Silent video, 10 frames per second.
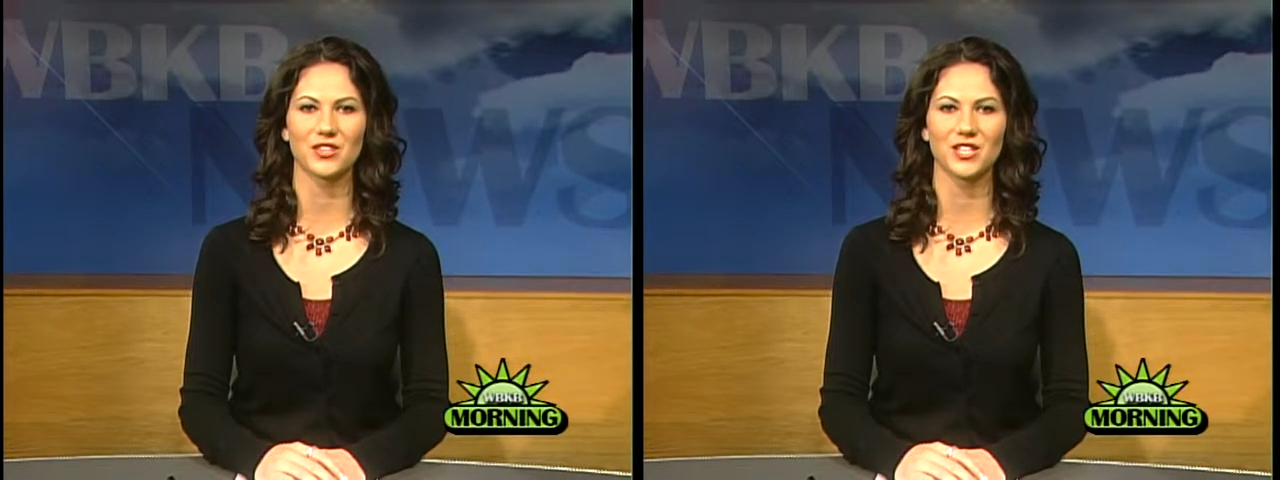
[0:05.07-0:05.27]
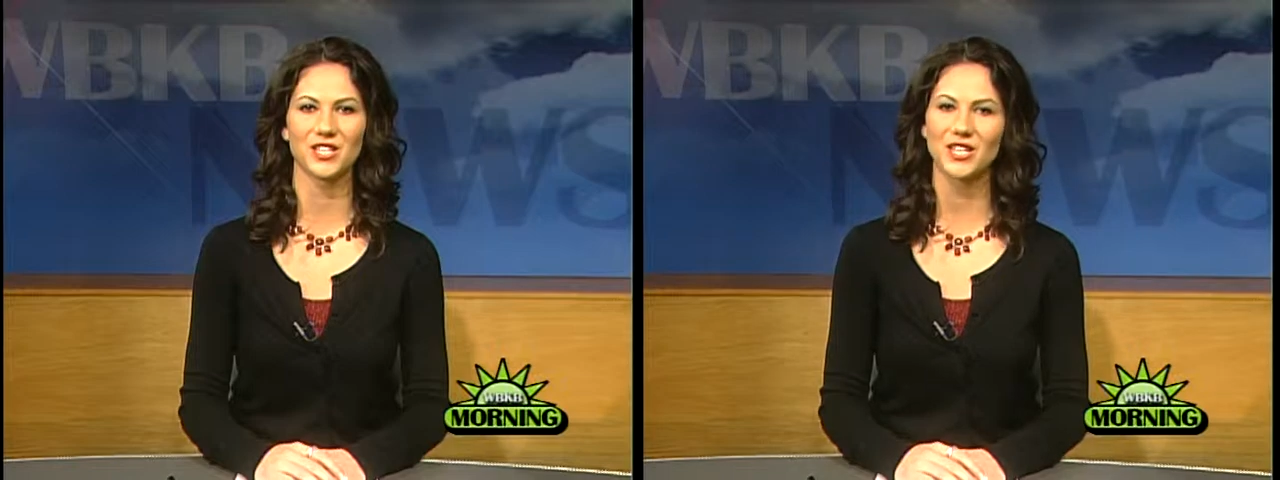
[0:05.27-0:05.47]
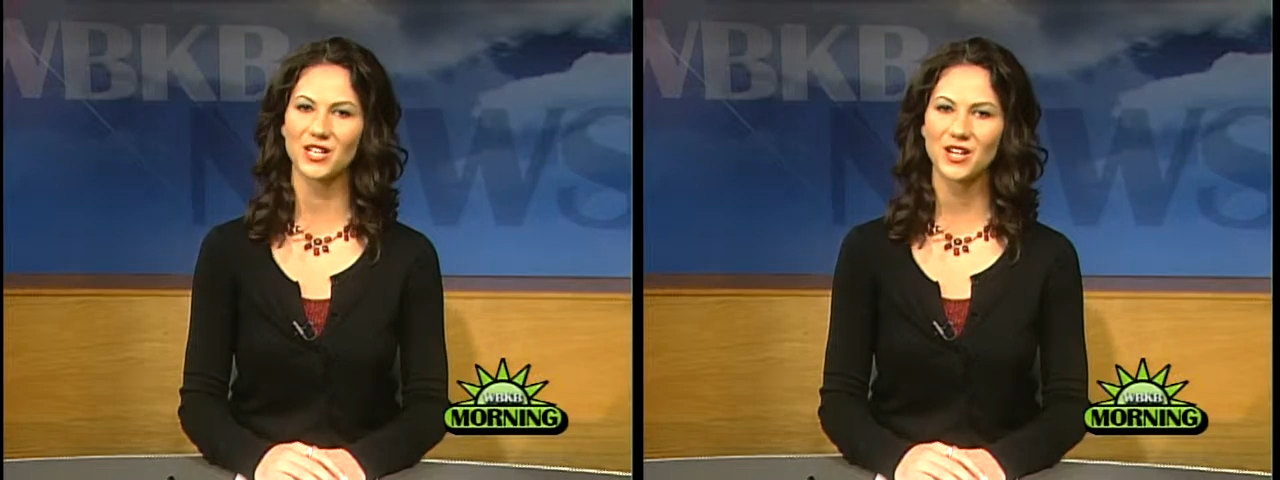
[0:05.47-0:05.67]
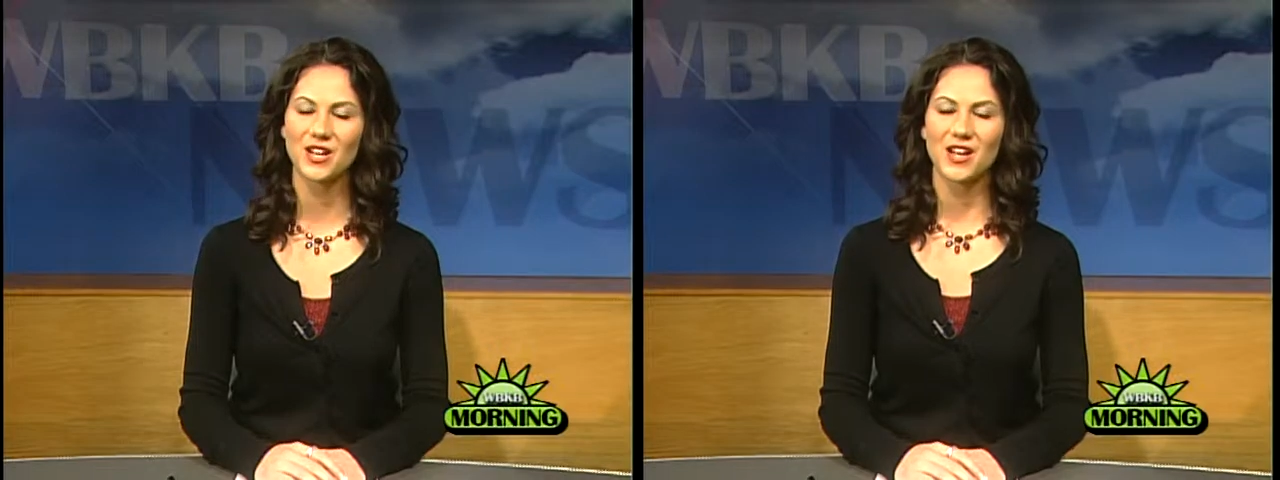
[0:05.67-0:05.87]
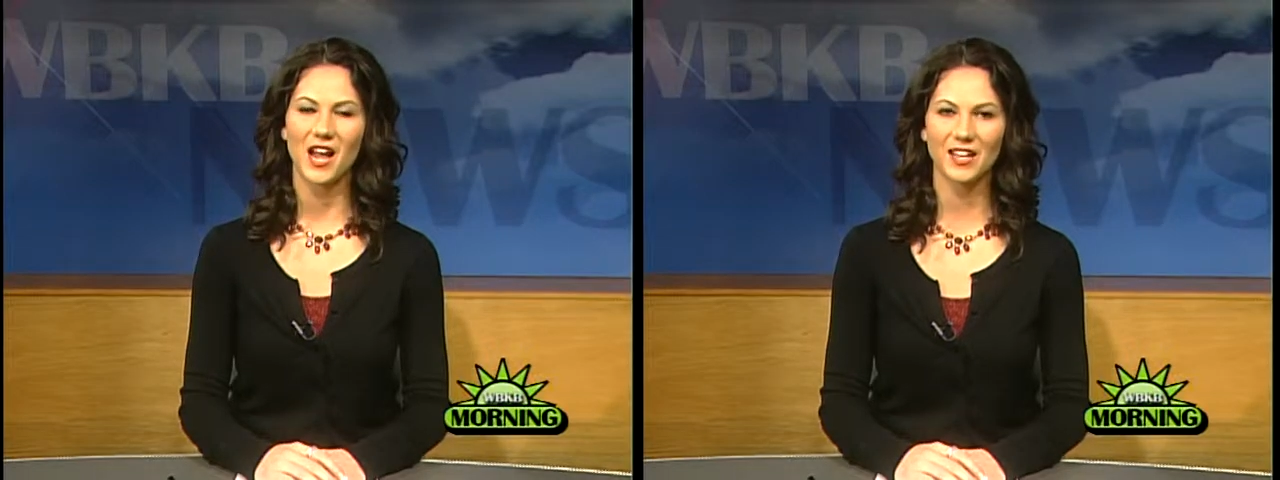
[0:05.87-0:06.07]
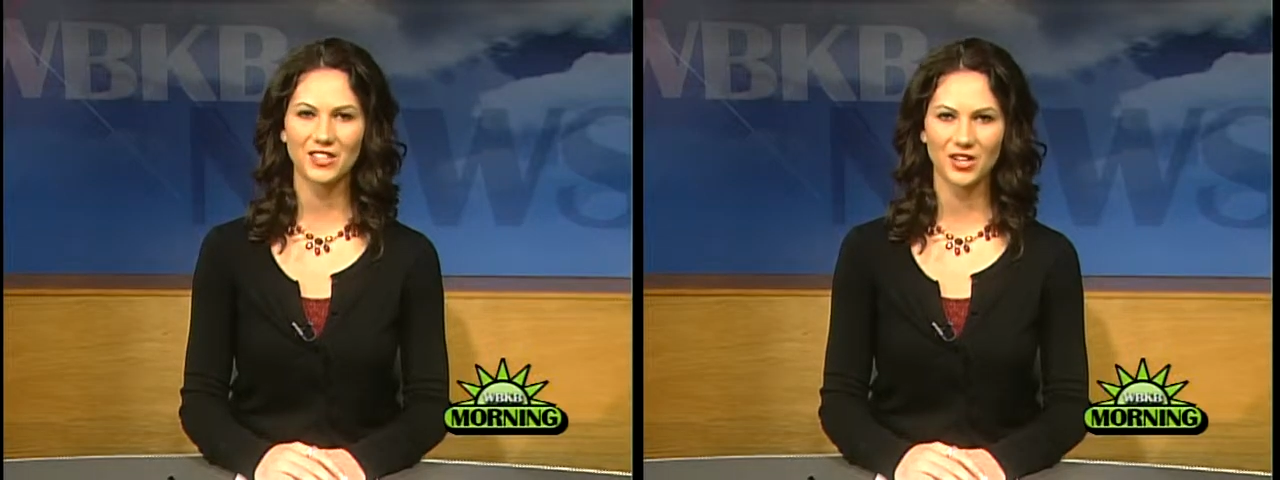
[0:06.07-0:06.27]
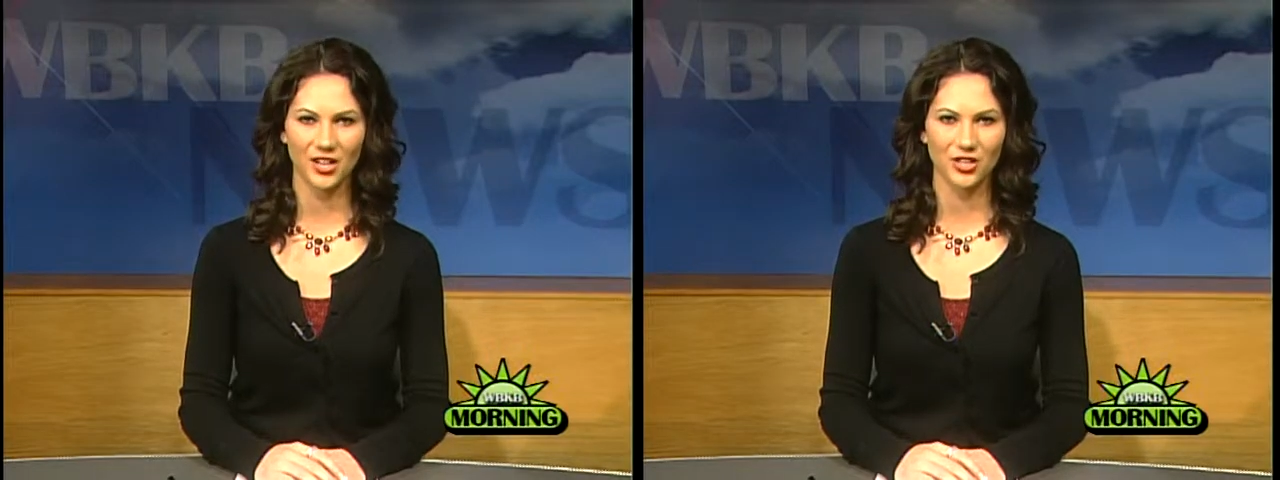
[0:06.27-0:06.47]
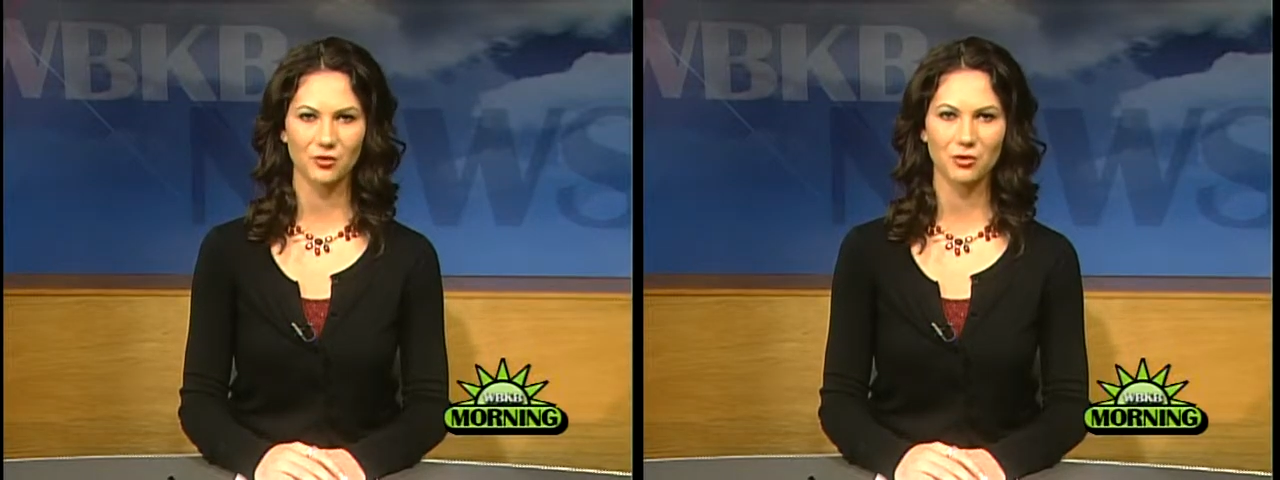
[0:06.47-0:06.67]
of the Year at
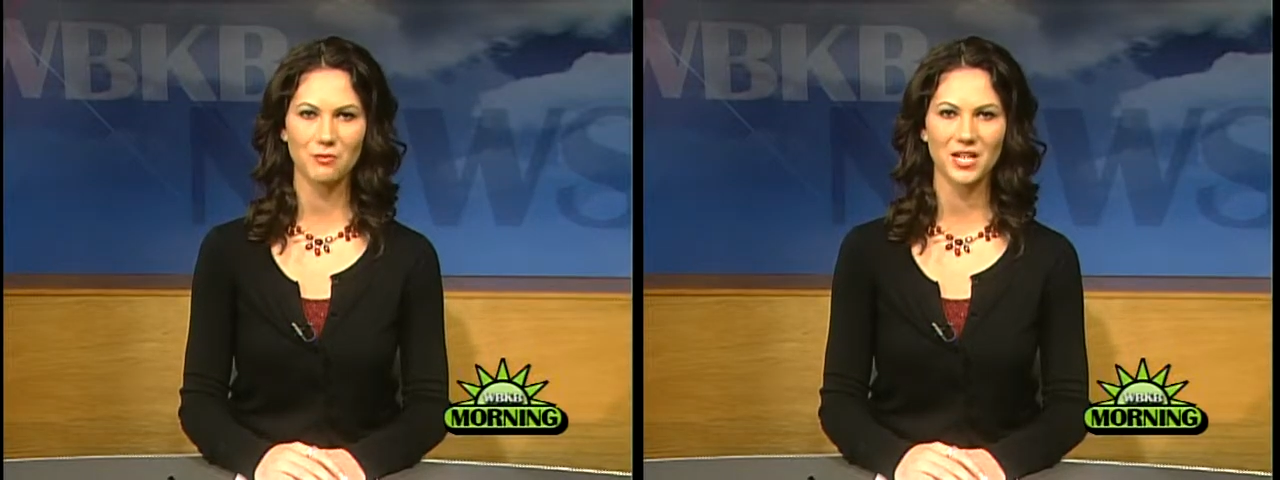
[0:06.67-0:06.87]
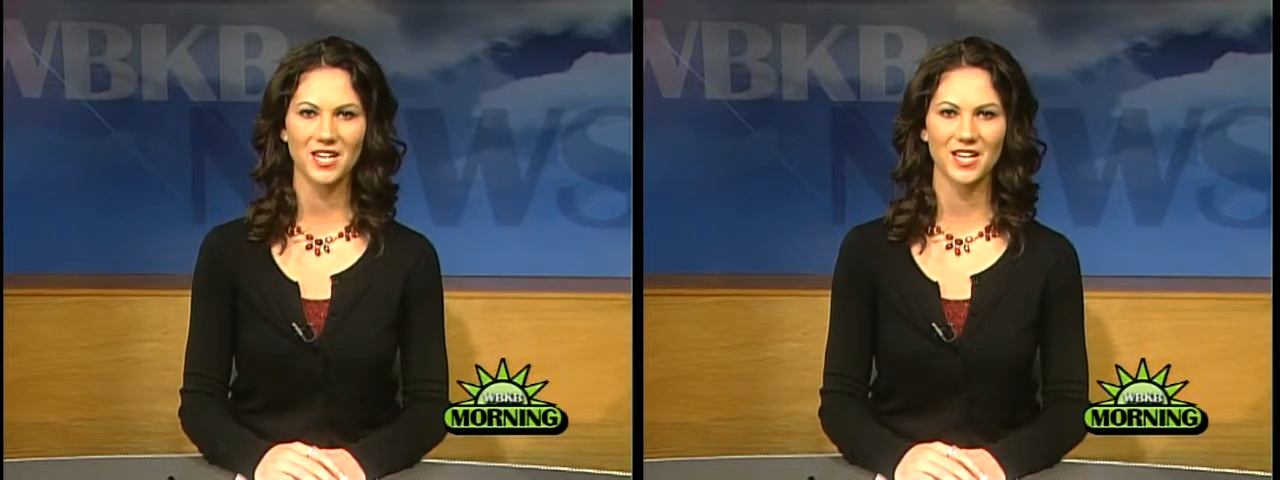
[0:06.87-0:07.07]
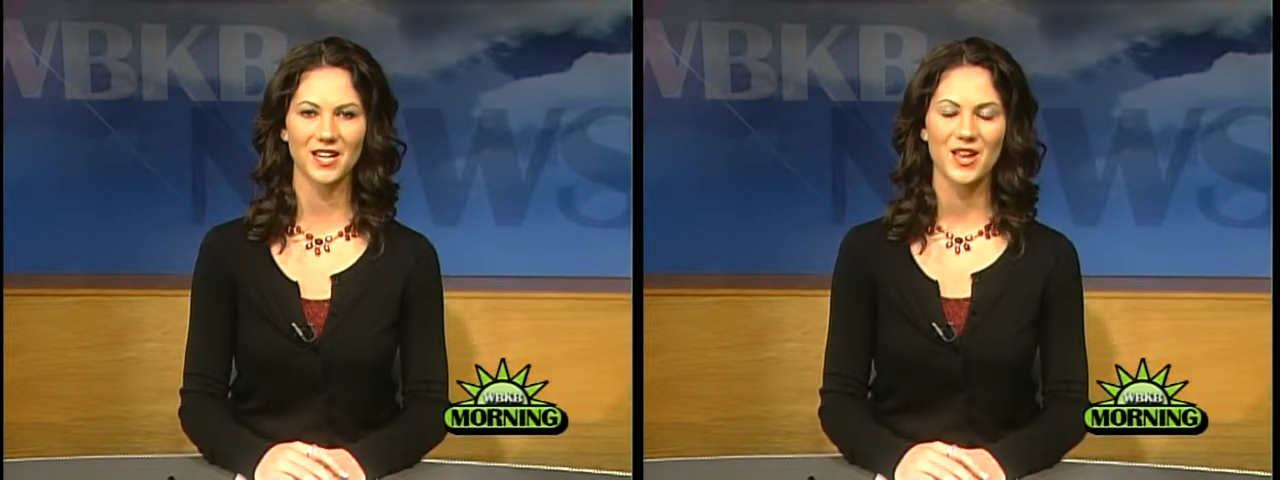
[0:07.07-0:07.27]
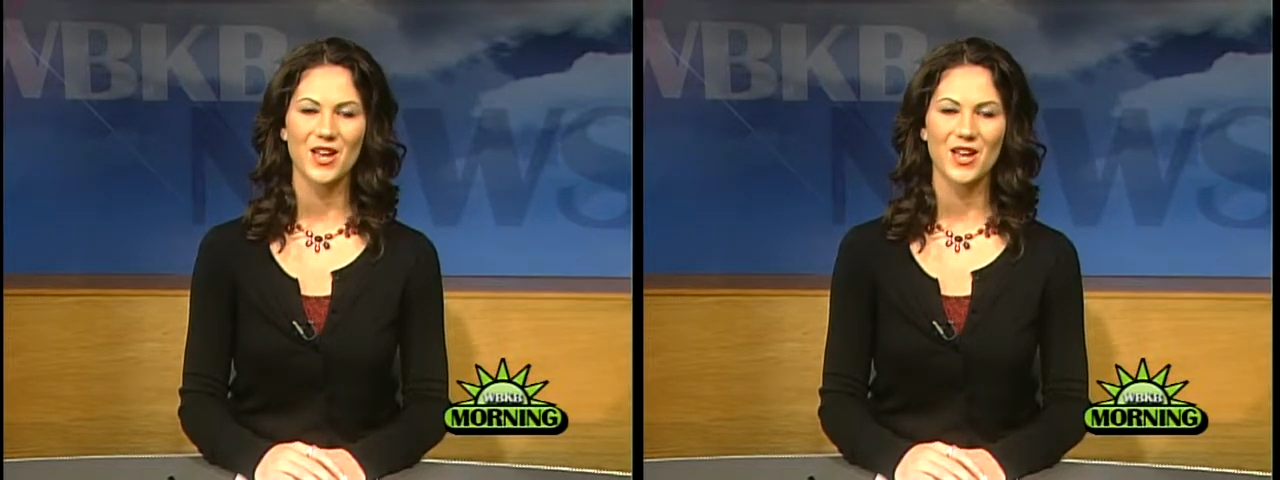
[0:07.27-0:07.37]
their annual meeting.